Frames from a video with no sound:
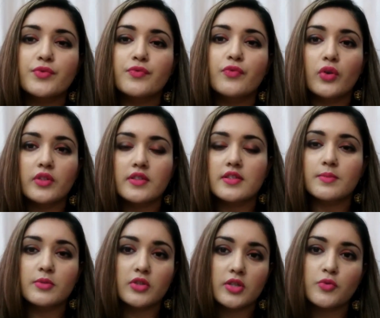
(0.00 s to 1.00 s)
for the
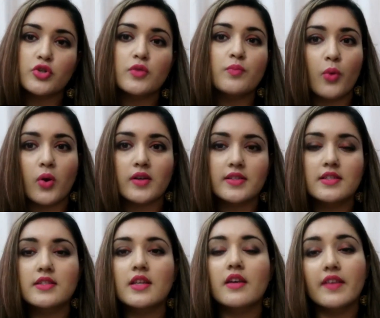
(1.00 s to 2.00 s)
subscription boxes
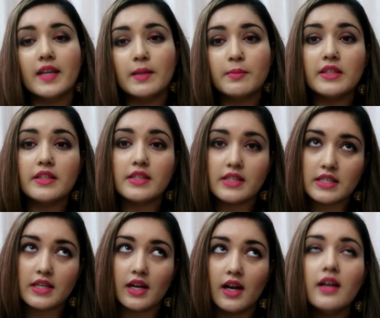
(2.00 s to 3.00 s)
available in India,